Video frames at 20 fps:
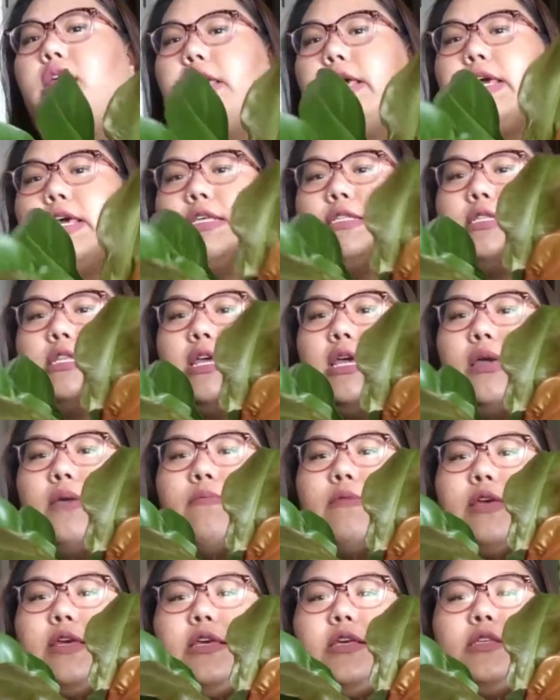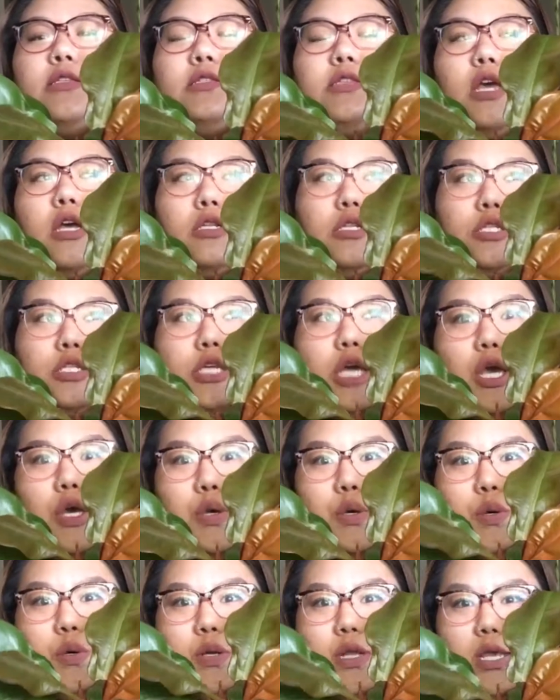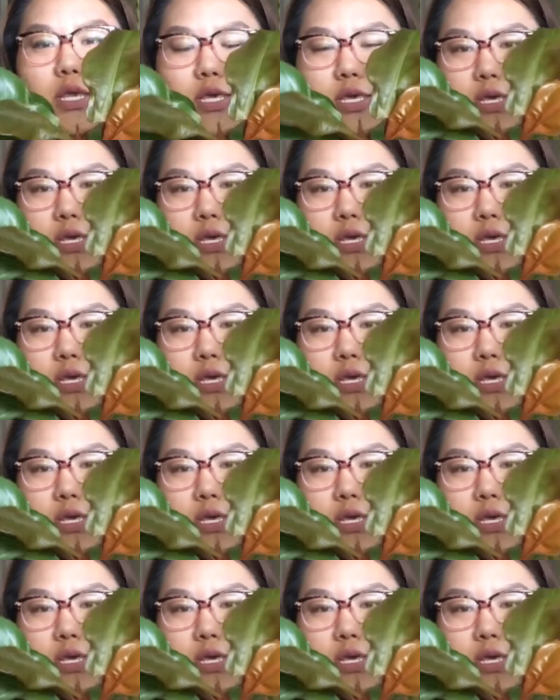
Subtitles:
His name is Toad.